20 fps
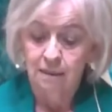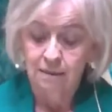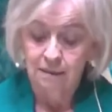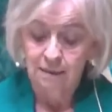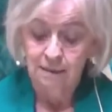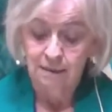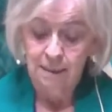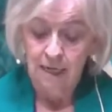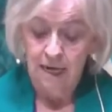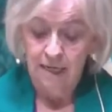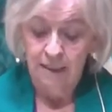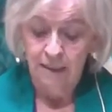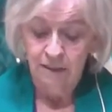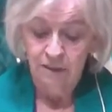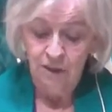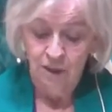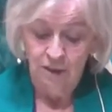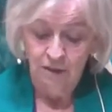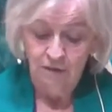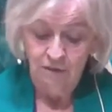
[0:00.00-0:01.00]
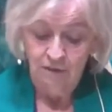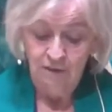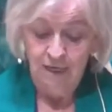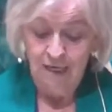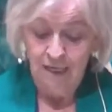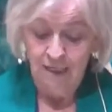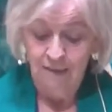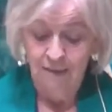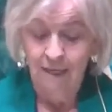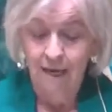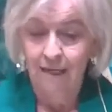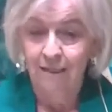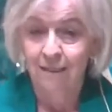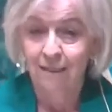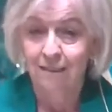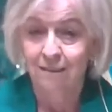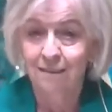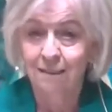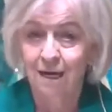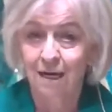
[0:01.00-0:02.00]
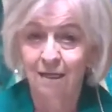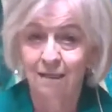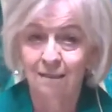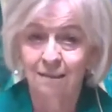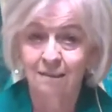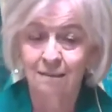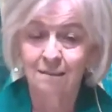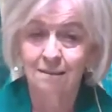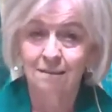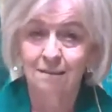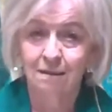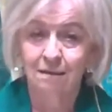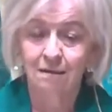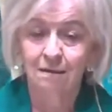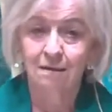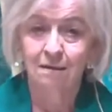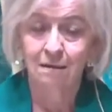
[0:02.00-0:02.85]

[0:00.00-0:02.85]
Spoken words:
astonishing thing that he does